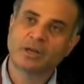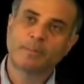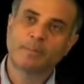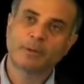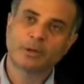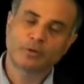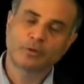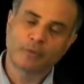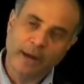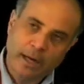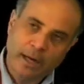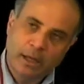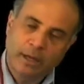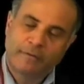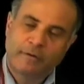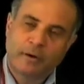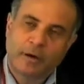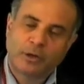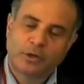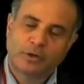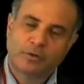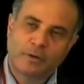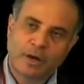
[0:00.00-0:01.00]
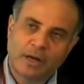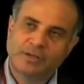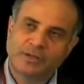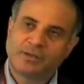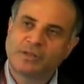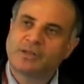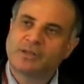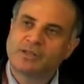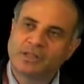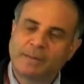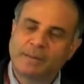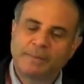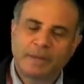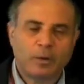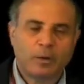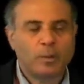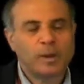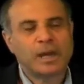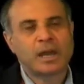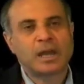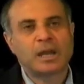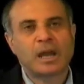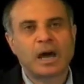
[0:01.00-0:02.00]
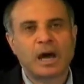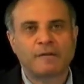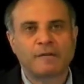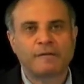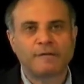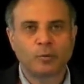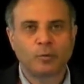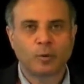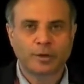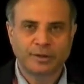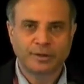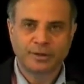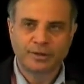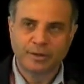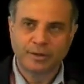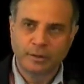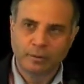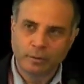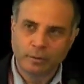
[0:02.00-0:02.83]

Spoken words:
a betrayal of our trust. It is something we cannot afford to do.